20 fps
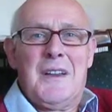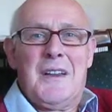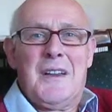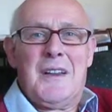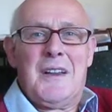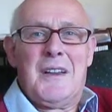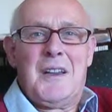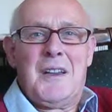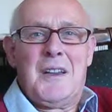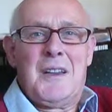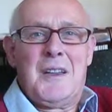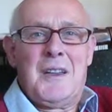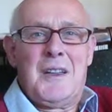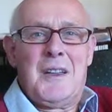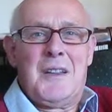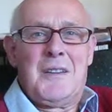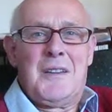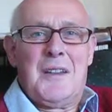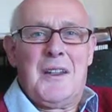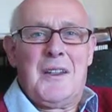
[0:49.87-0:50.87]

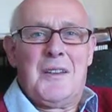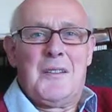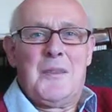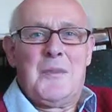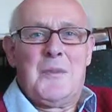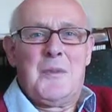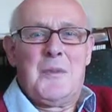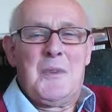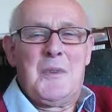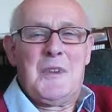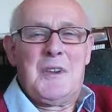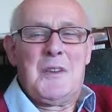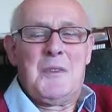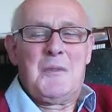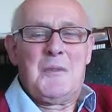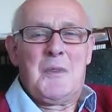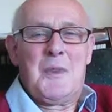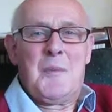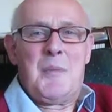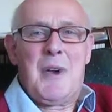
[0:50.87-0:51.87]
and with
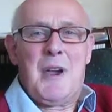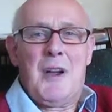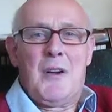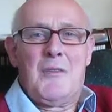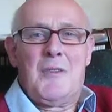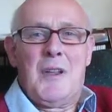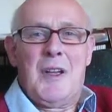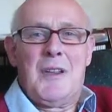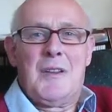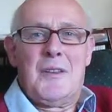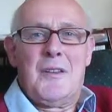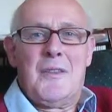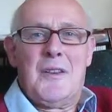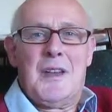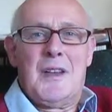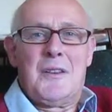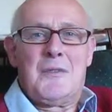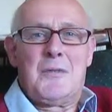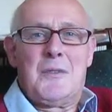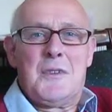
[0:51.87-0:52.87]
a payoff line on
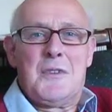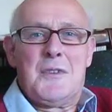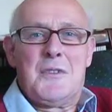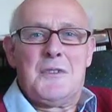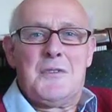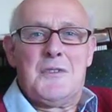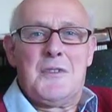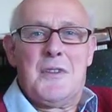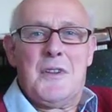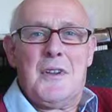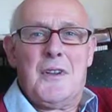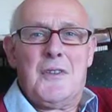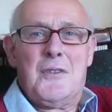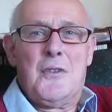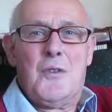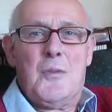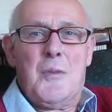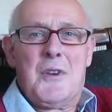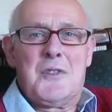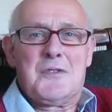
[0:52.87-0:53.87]
that was
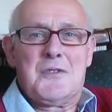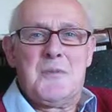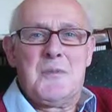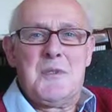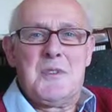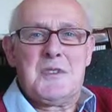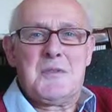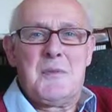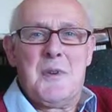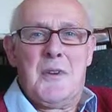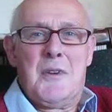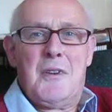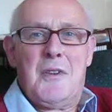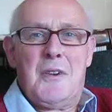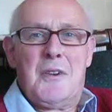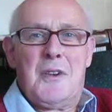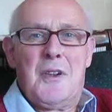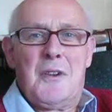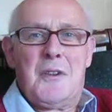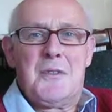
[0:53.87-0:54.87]
you must have been
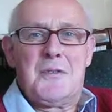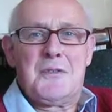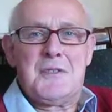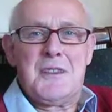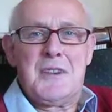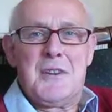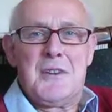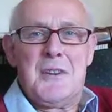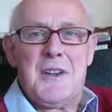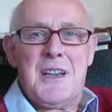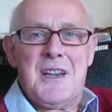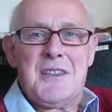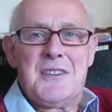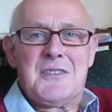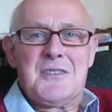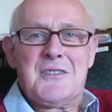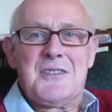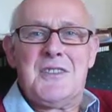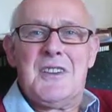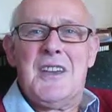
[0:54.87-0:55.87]
smoking a lot of
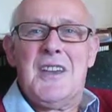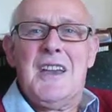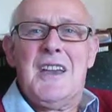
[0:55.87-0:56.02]
cigarettes.